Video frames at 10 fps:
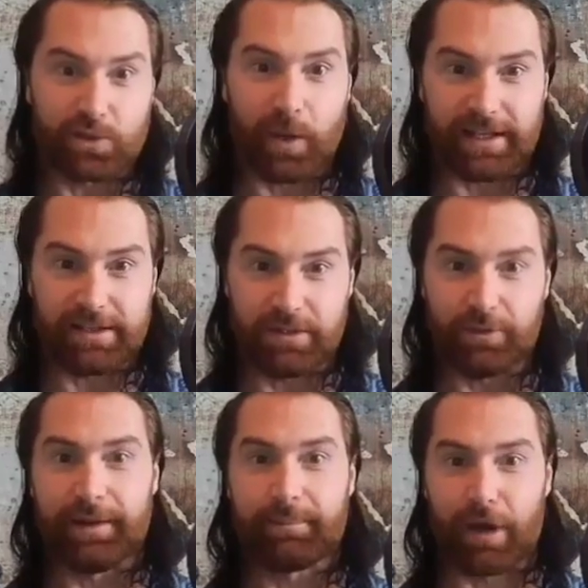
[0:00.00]
20
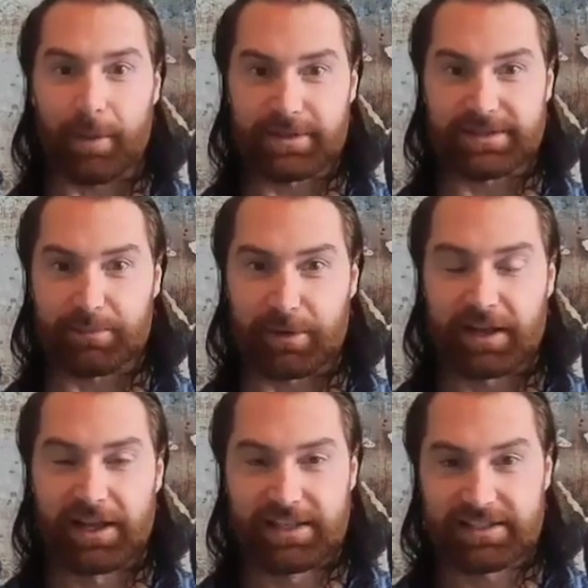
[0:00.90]
unit property, but
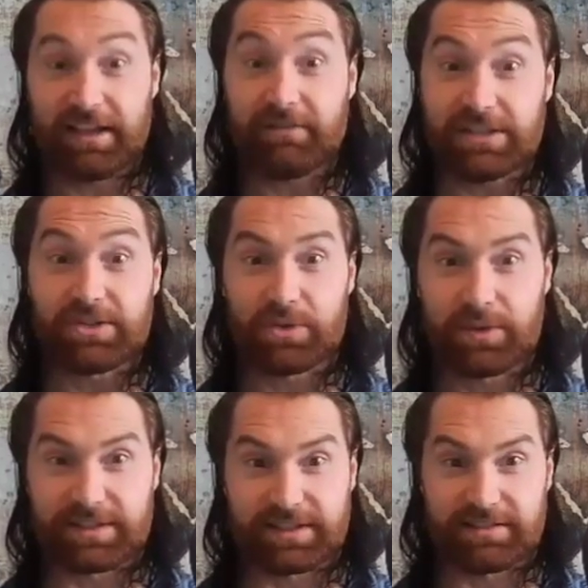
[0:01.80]
72
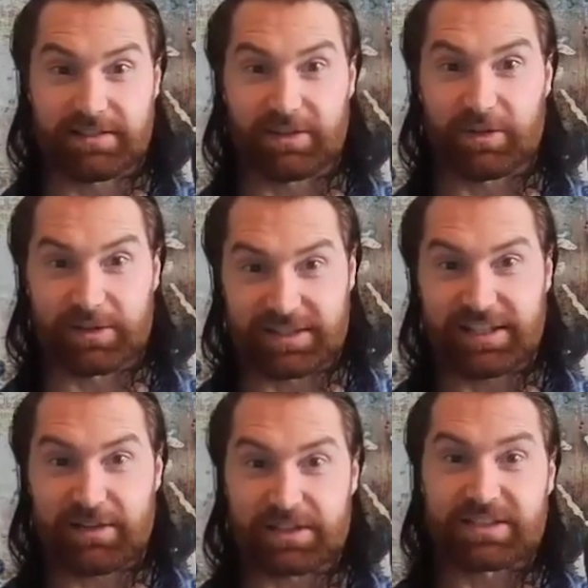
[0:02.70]
is a
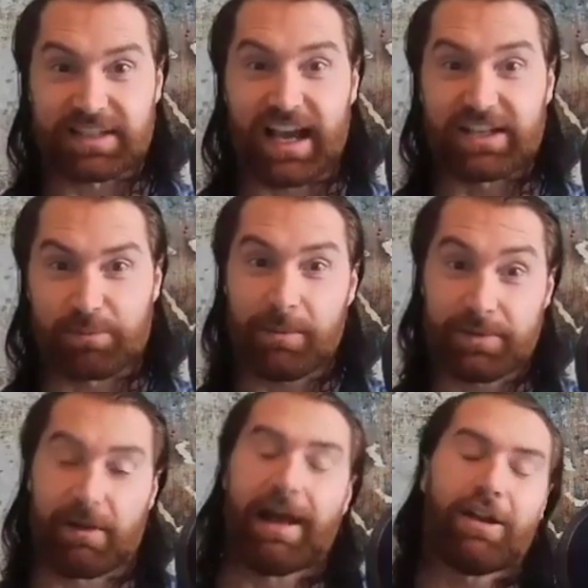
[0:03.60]
serious size
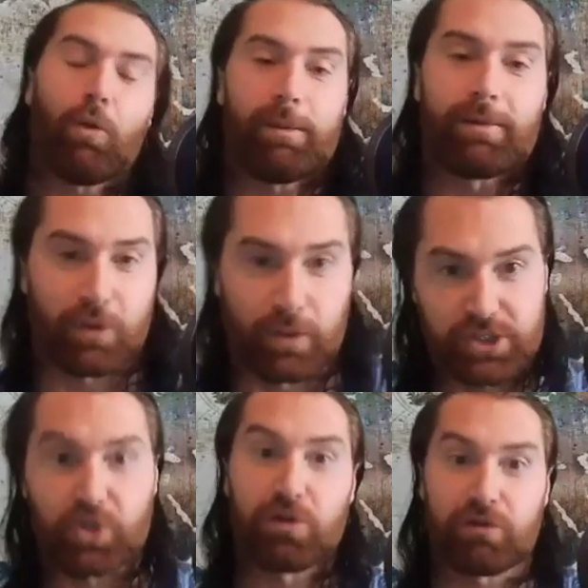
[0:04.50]
property. I know people are doing
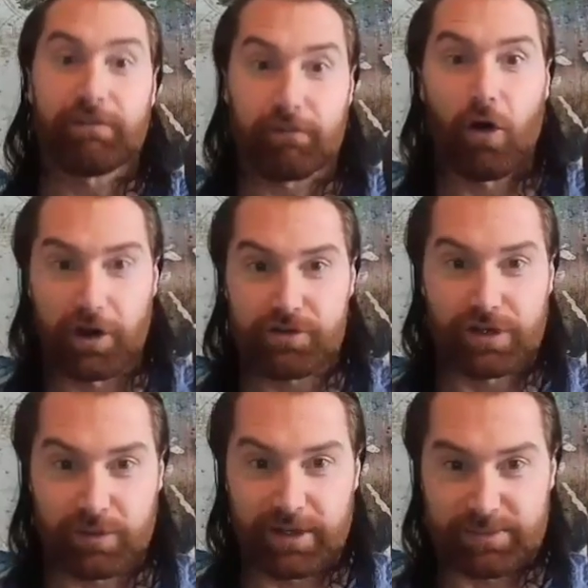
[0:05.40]
200, 300,
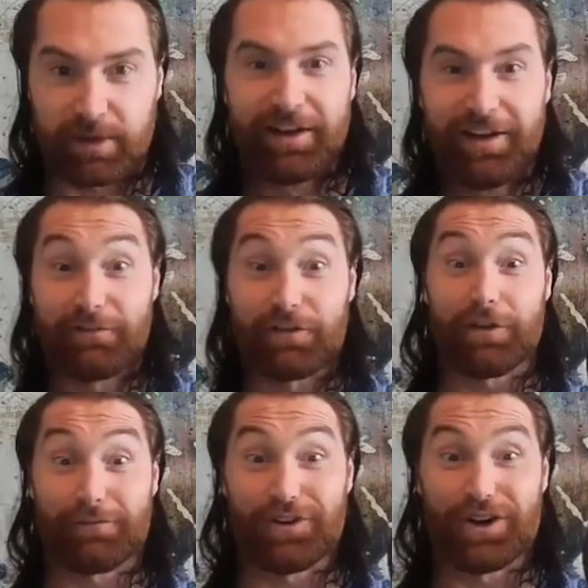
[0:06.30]
400 units, but for
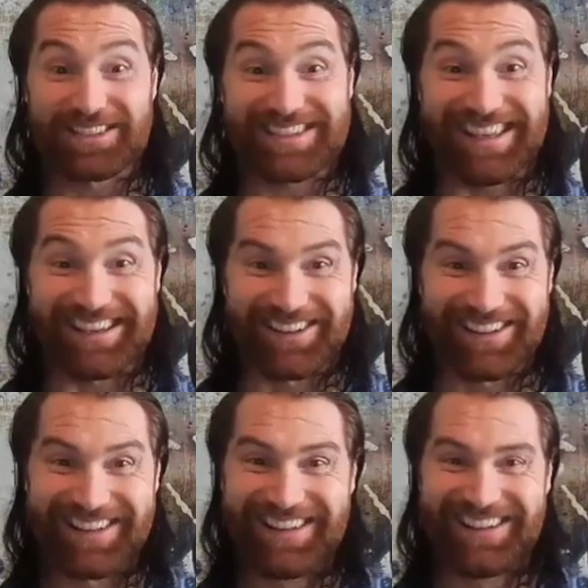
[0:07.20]
your first deal,
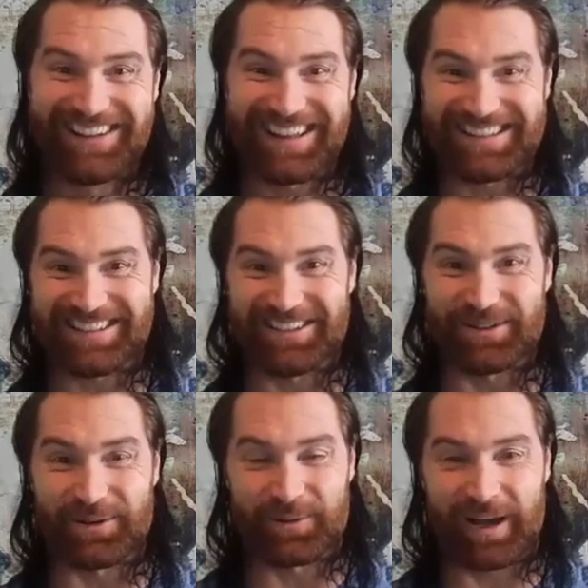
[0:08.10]
that's,
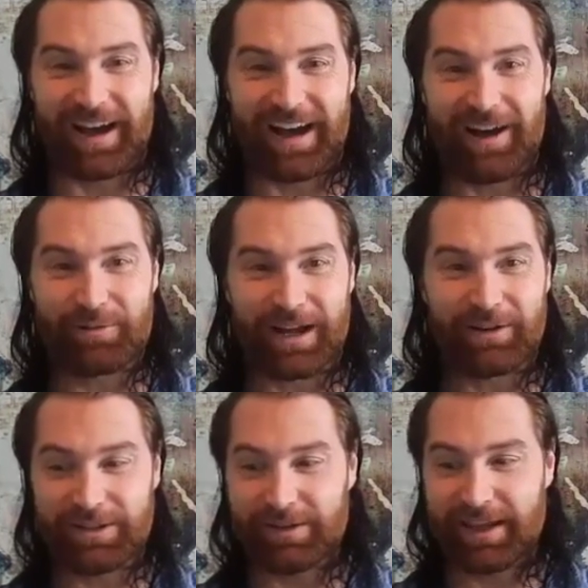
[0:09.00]
how
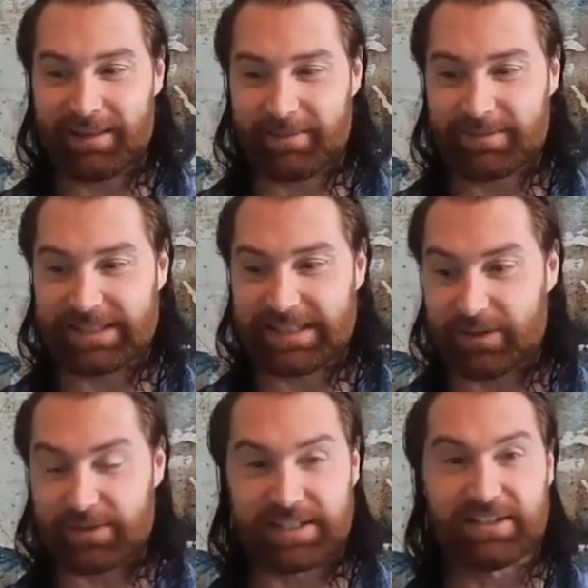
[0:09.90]
did you get them to take
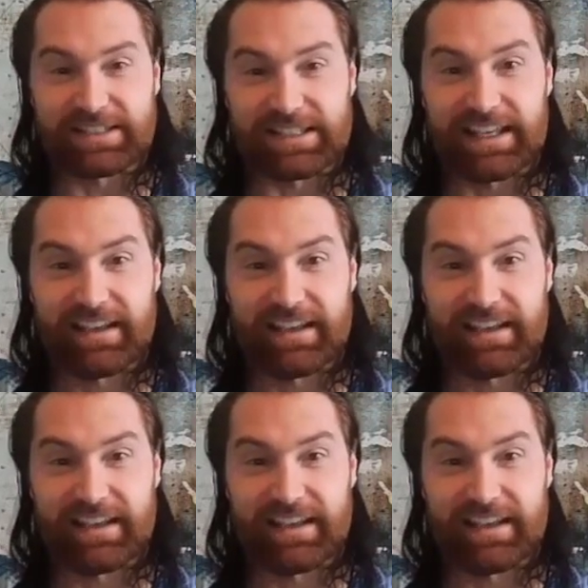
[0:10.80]
you seriously?